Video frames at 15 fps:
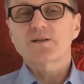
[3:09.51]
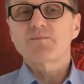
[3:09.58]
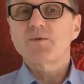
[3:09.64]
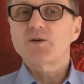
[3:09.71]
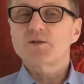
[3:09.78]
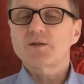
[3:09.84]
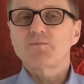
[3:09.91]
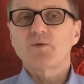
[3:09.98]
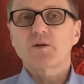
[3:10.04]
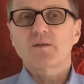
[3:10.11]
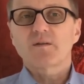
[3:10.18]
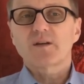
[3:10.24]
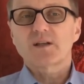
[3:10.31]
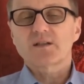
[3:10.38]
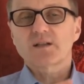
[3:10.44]
The most important
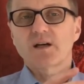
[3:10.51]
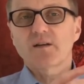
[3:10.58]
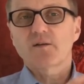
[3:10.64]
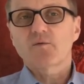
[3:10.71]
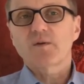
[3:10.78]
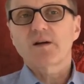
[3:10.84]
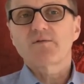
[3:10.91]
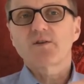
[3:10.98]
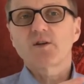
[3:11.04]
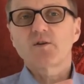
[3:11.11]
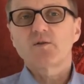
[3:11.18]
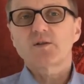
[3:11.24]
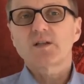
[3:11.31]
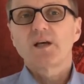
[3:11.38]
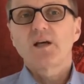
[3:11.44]
things are the
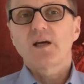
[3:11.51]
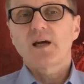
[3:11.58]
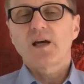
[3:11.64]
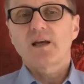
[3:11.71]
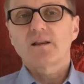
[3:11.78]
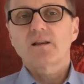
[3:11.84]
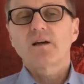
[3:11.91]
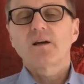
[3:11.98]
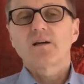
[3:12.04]
revenues and